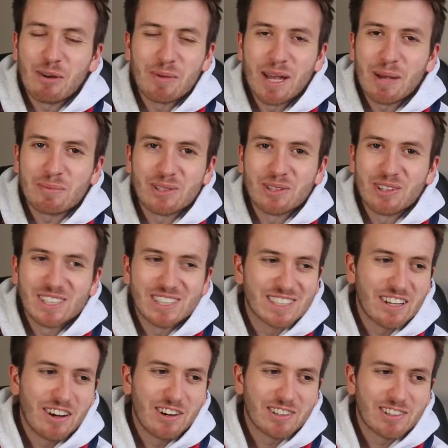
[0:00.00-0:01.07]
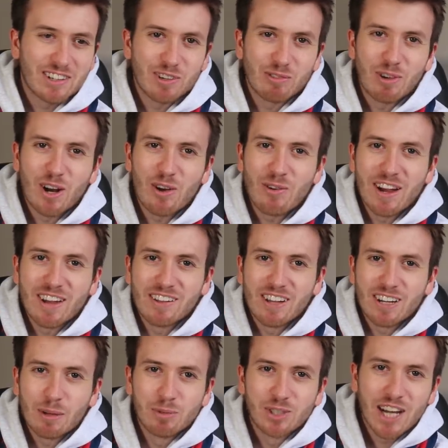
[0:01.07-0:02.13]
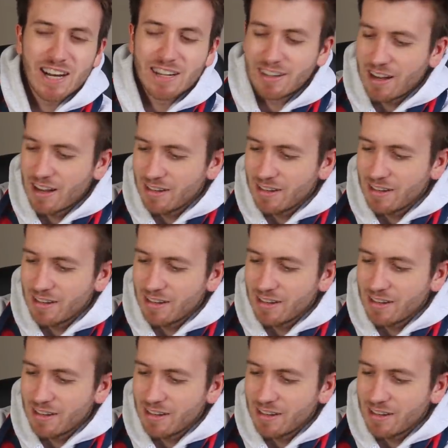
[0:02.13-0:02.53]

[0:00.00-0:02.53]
I'll be absolutely stoked. I can run around like I'm Jaden